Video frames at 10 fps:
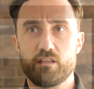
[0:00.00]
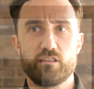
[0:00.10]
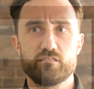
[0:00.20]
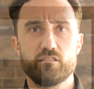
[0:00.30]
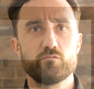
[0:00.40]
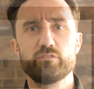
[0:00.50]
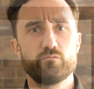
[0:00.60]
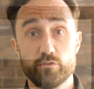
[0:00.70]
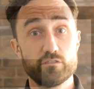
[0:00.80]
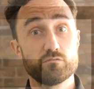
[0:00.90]
And that's it.
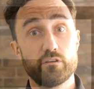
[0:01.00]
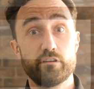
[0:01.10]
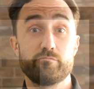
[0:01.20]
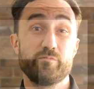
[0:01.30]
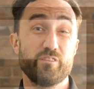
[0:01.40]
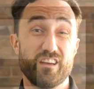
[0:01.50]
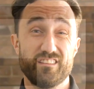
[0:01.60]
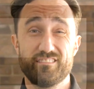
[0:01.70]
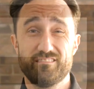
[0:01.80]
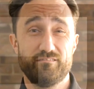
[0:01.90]
We just want to hear from you
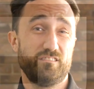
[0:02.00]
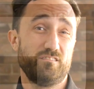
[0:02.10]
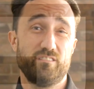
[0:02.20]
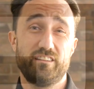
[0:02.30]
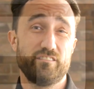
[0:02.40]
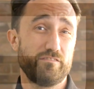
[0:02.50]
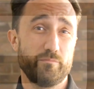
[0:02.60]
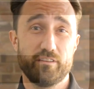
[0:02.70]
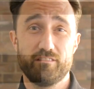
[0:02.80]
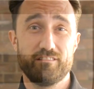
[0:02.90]
guys. Just want to hear
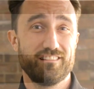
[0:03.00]
from you.